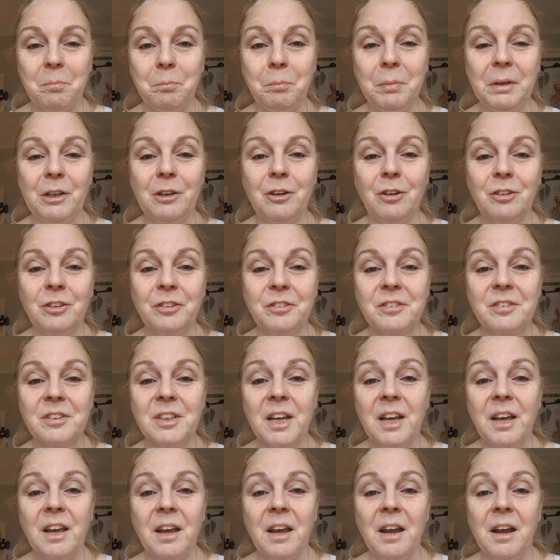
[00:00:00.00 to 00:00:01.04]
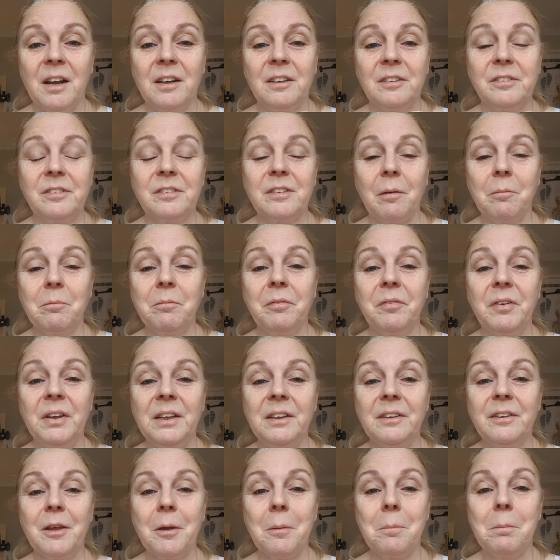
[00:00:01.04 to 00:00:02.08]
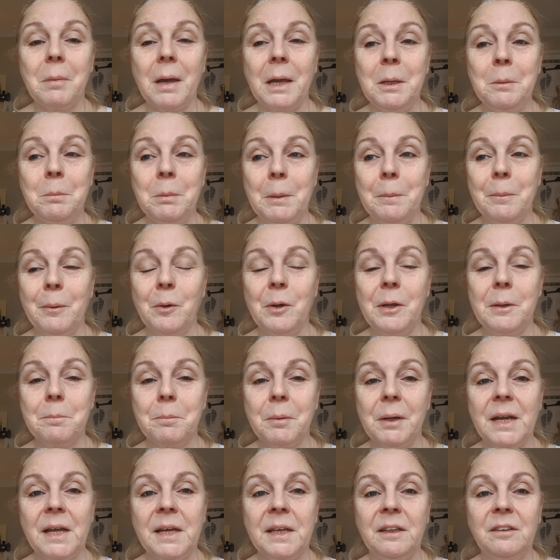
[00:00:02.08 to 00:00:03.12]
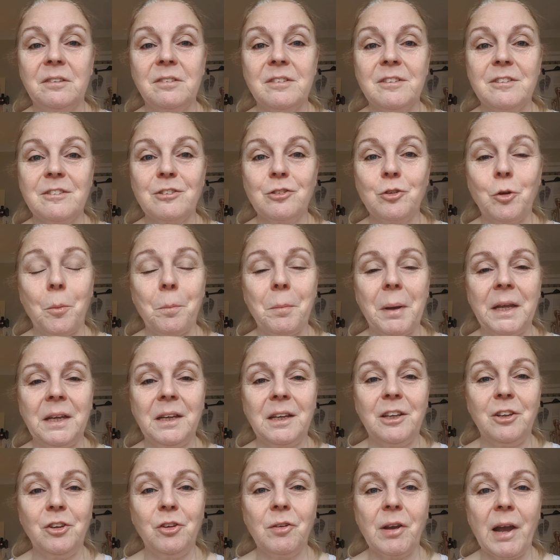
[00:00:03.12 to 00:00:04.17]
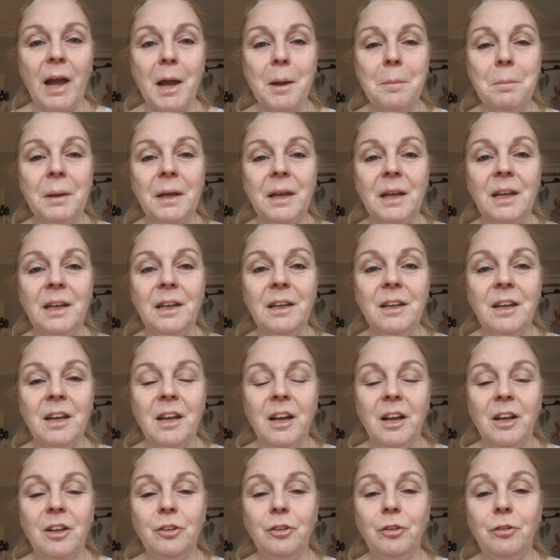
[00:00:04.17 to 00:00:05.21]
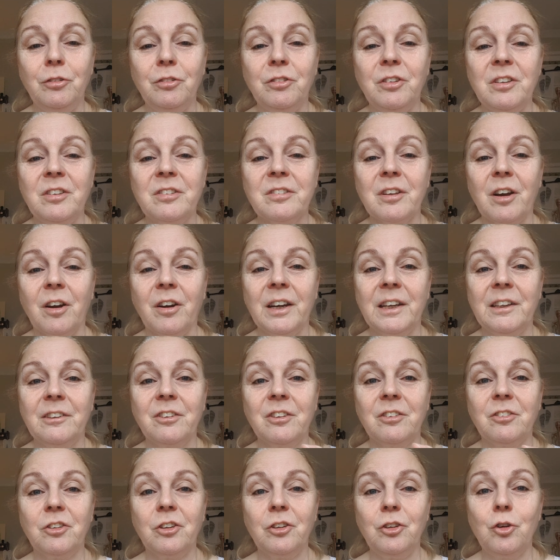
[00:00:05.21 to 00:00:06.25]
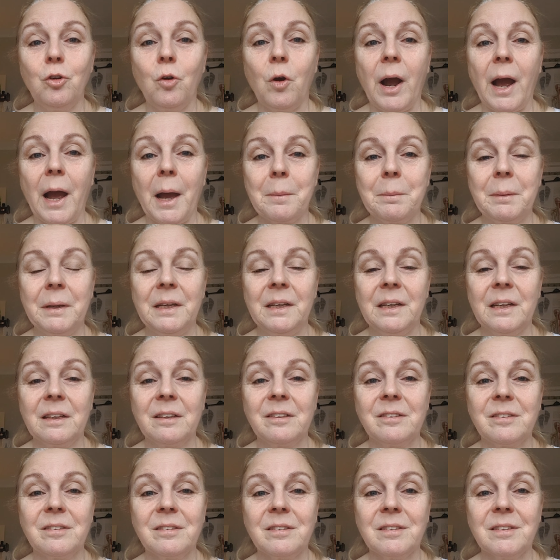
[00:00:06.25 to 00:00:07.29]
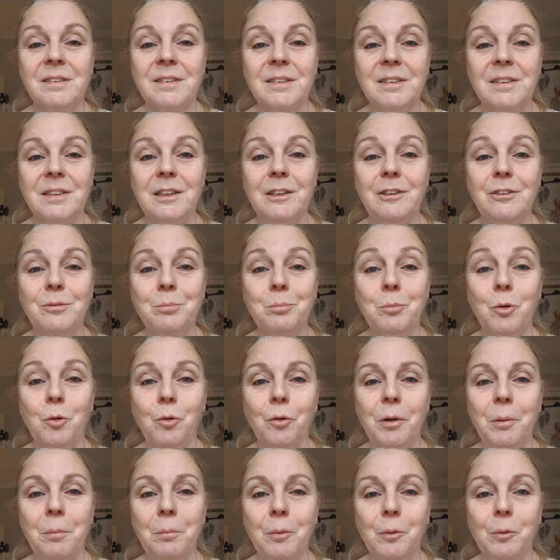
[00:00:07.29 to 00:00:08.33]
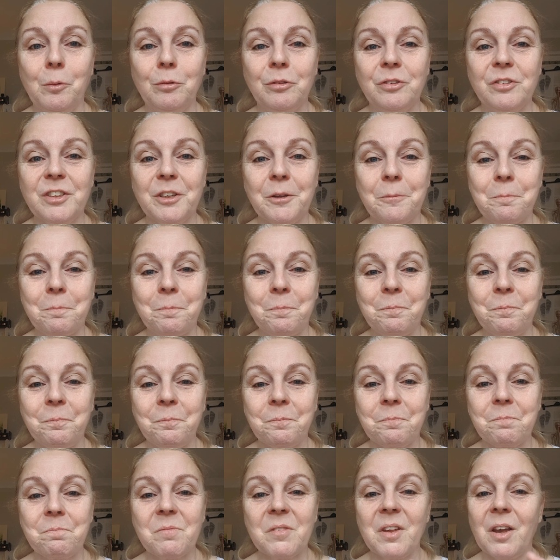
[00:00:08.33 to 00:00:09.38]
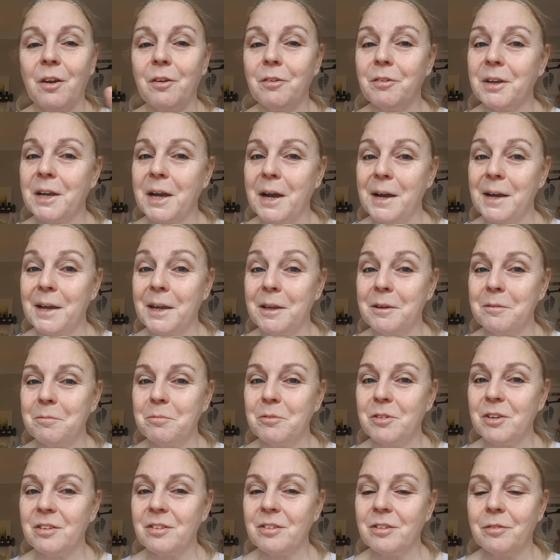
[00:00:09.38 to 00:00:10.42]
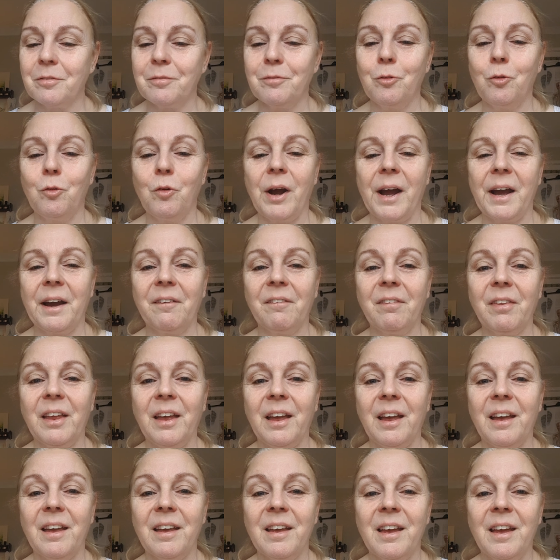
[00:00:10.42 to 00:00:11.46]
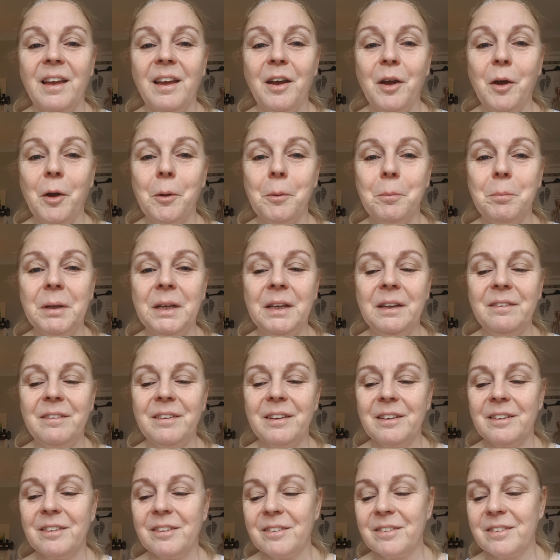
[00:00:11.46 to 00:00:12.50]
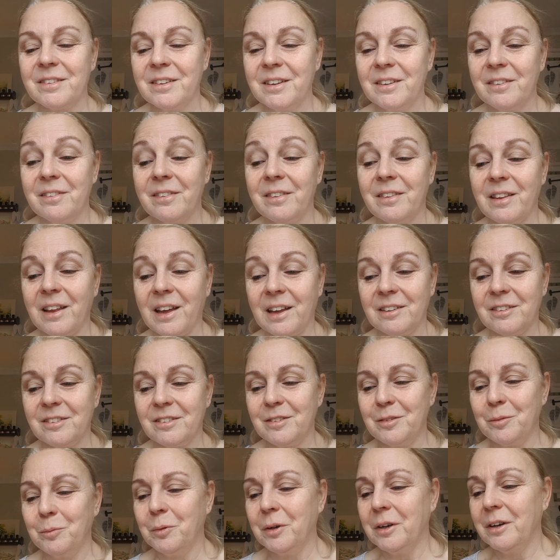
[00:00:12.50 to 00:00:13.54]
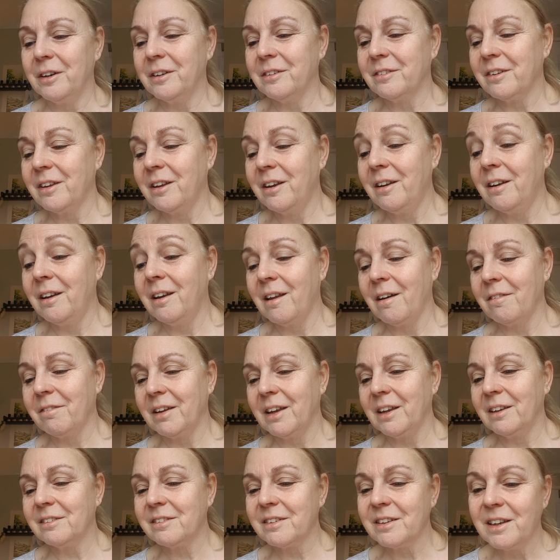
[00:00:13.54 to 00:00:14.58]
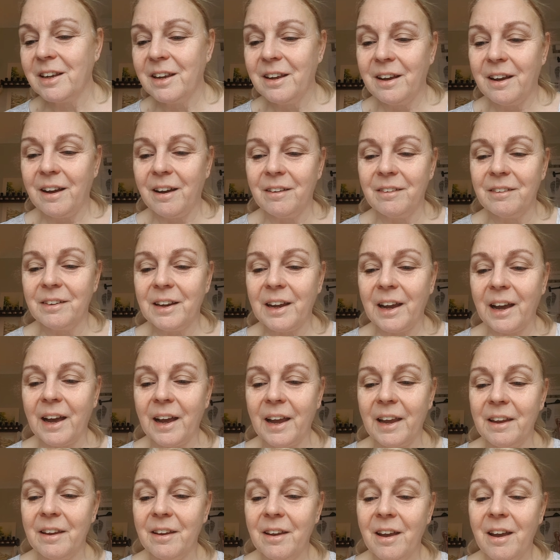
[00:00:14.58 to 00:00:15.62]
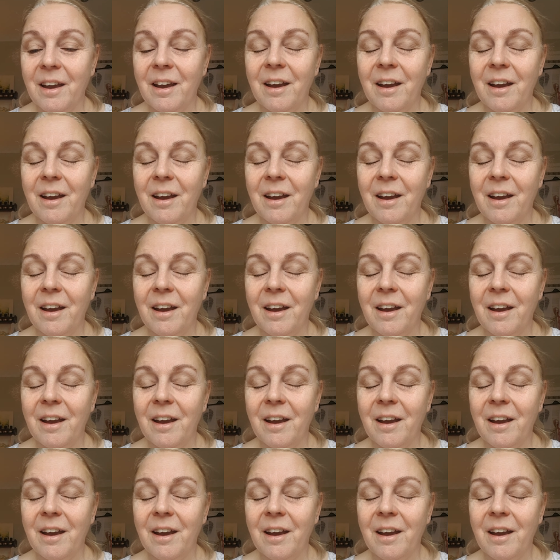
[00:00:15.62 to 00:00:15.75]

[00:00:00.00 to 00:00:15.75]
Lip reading: because something that may be put in place that's not making you happy, you decide that your happiness is more important? Okay, just a thought out there. Obedience, that's the word. Love it. Okay,